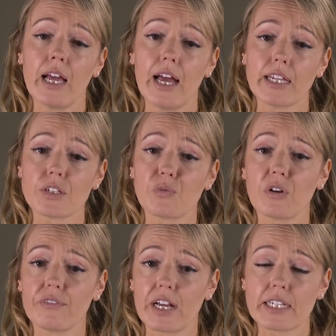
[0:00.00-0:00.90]
and
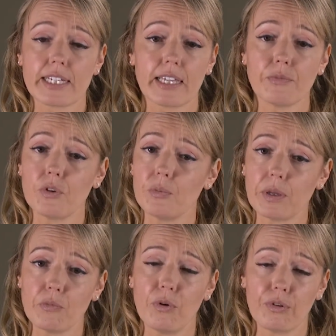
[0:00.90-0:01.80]
one of our team will
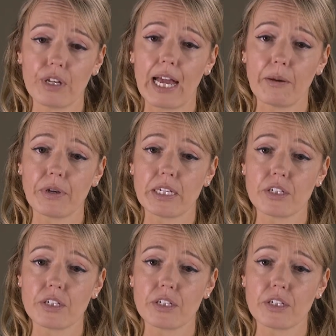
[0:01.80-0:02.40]
be more than happy